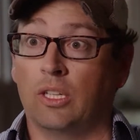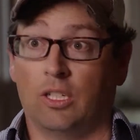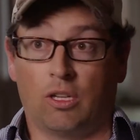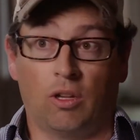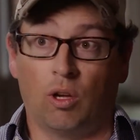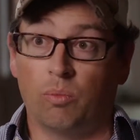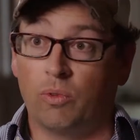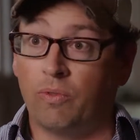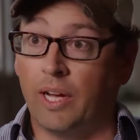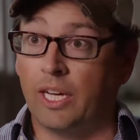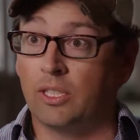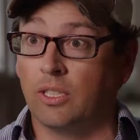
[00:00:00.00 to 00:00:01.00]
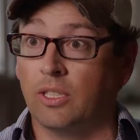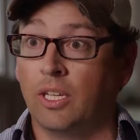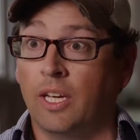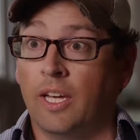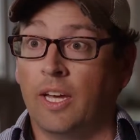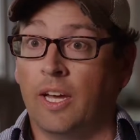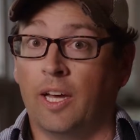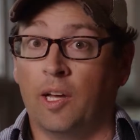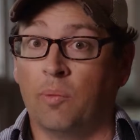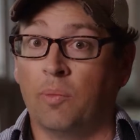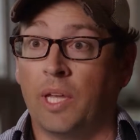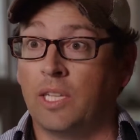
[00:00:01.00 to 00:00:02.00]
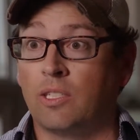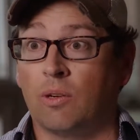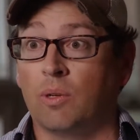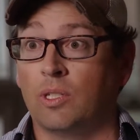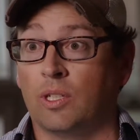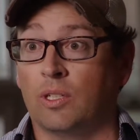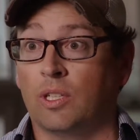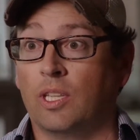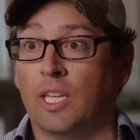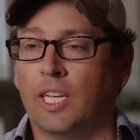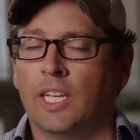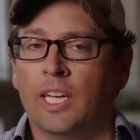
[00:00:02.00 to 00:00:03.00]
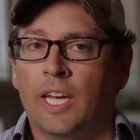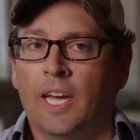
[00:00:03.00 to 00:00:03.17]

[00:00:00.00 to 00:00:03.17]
in a global fashion, that's always a good thing.